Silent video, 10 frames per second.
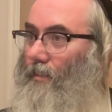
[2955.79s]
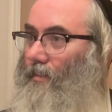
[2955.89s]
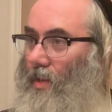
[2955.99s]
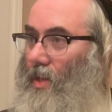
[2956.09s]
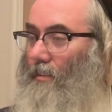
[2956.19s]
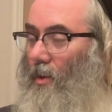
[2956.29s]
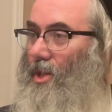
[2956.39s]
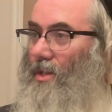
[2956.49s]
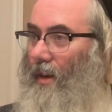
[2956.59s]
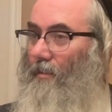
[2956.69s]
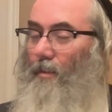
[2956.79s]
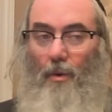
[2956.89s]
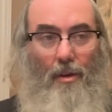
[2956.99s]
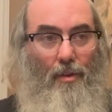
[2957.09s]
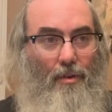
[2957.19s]
These emotions have to be
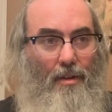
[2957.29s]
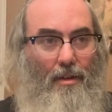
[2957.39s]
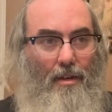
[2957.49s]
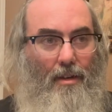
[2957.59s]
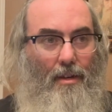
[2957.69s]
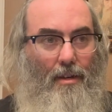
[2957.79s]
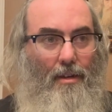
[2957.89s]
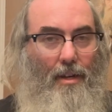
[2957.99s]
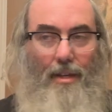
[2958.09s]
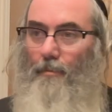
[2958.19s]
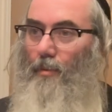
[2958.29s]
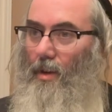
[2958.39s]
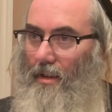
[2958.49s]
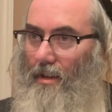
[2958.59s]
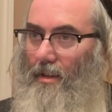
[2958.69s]
worked through, and it's
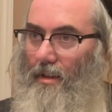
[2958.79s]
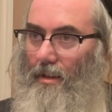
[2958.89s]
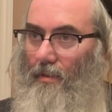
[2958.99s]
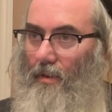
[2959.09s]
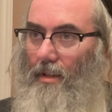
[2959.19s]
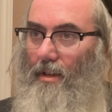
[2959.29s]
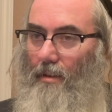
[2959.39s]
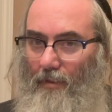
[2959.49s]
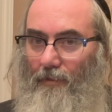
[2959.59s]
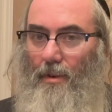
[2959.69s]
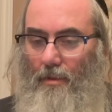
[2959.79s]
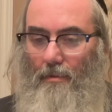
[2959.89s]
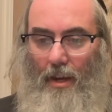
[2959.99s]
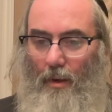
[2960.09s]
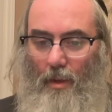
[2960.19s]
important, right? And we
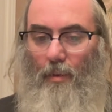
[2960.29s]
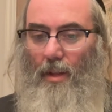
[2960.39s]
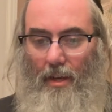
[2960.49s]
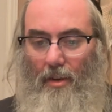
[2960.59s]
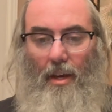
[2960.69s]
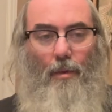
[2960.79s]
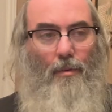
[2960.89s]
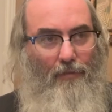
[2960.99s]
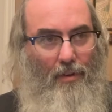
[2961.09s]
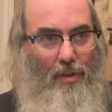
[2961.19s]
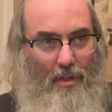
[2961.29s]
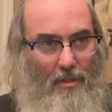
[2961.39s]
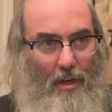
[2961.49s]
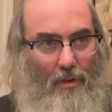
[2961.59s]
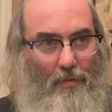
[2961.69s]
feel, whether we like it or not, we feel things
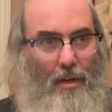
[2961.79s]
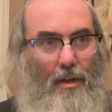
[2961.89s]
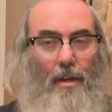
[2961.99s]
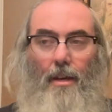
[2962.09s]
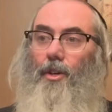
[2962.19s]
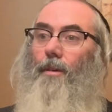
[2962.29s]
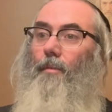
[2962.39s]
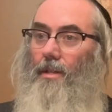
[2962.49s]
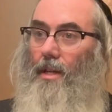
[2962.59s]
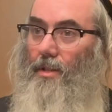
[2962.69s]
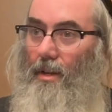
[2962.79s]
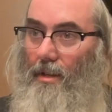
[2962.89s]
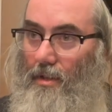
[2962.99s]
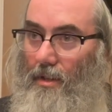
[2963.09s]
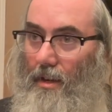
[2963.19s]
now. The Gemara tells
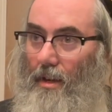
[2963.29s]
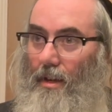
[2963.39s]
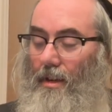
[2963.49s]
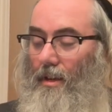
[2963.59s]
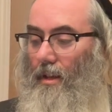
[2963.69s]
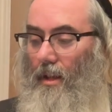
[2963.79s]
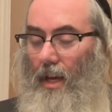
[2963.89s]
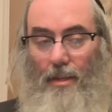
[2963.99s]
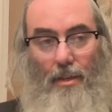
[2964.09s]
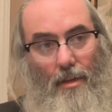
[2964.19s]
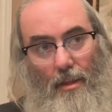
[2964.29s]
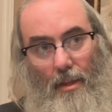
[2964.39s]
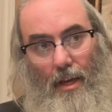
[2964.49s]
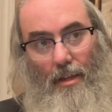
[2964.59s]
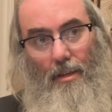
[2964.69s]
us that
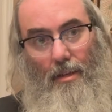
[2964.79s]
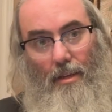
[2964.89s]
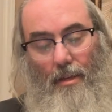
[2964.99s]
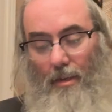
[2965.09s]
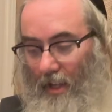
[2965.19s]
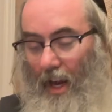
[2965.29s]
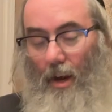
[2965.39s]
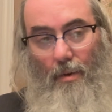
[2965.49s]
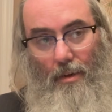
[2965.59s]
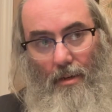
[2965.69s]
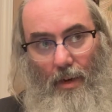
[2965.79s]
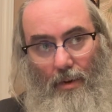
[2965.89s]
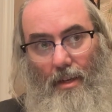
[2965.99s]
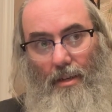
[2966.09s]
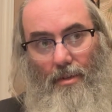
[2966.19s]

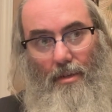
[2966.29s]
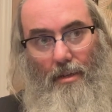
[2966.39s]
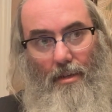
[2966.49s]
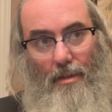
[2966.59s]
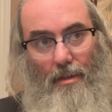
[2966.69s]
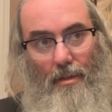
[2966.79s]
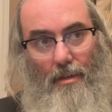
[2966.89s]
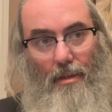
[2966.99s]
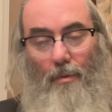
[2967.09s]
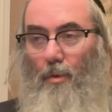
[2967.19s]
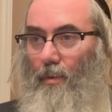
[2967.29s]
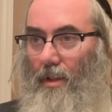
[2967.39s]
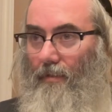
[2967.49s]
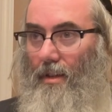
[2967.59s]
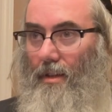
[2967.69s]
nowadays, in the world we
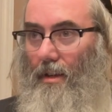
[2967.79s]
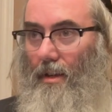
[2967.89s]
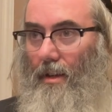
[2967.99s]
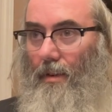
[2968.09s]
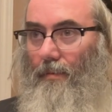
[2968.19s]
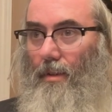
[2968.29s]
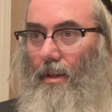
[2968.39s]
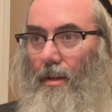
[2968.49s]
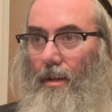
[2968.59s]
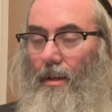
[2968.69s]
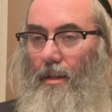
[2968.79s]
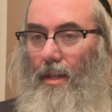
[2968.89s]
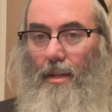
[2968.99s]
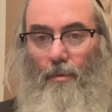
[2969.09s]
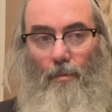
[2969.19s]
live in,
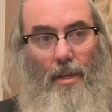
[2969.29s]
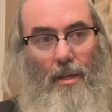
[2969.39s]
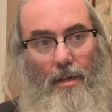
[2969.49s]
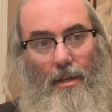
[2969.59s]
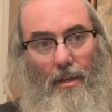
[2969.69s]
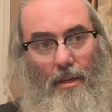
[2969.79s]
that we